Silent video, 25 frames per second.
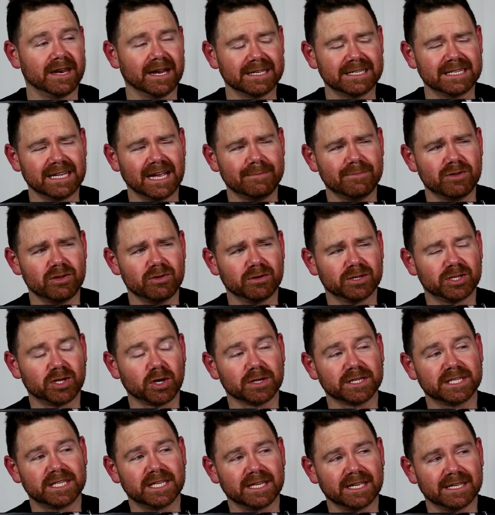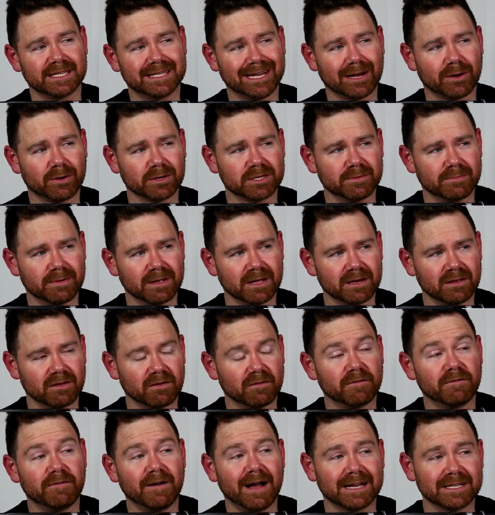next time you use your city secrets ability
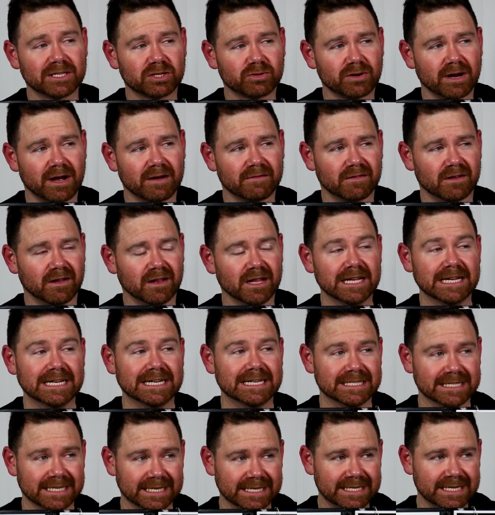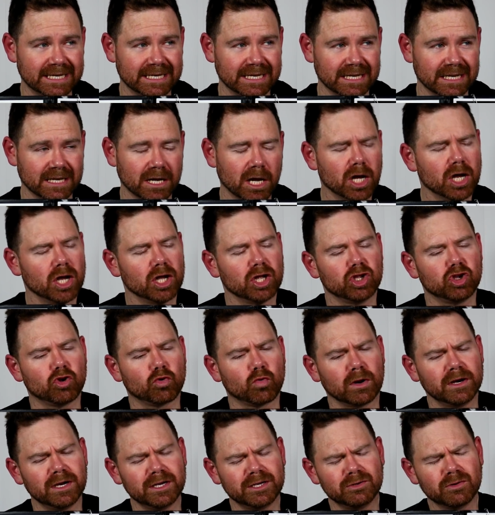to fast travel in the city,
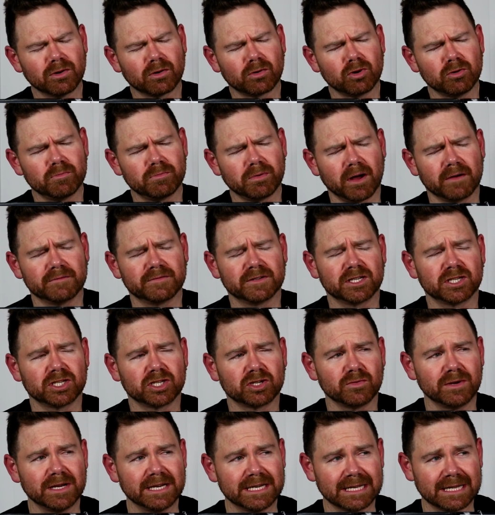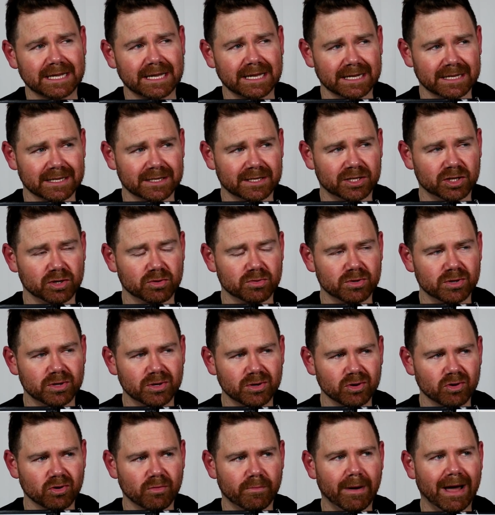you run into a group of street kids you
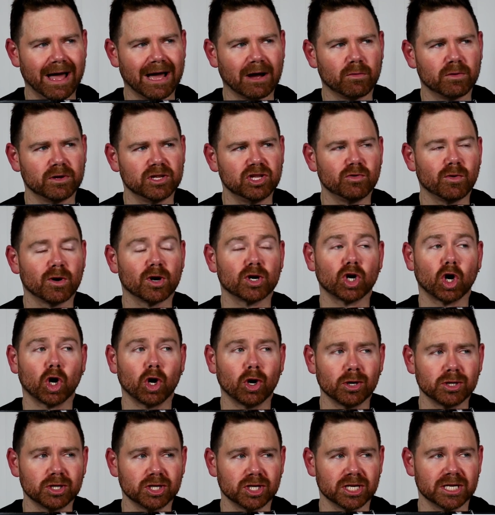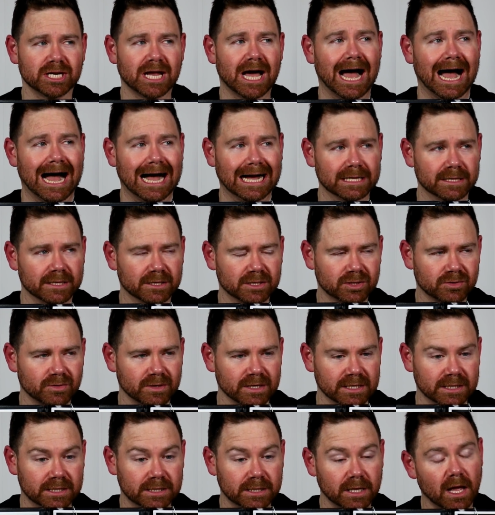knew back when you were an urchin on the
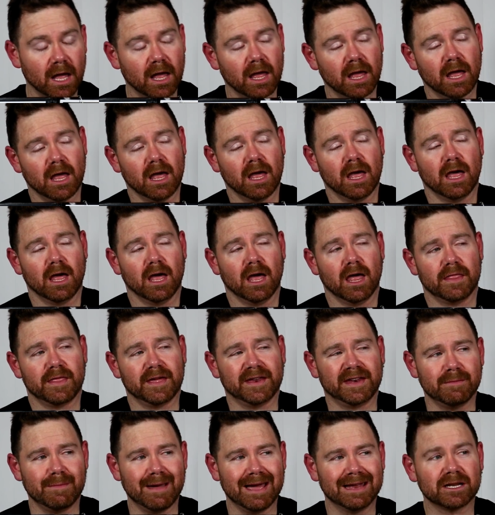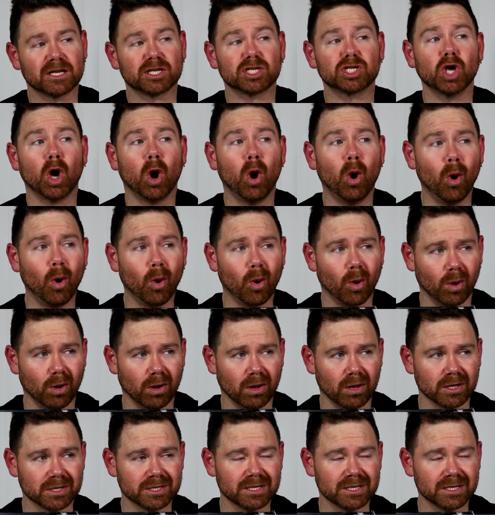streets. They demand a toll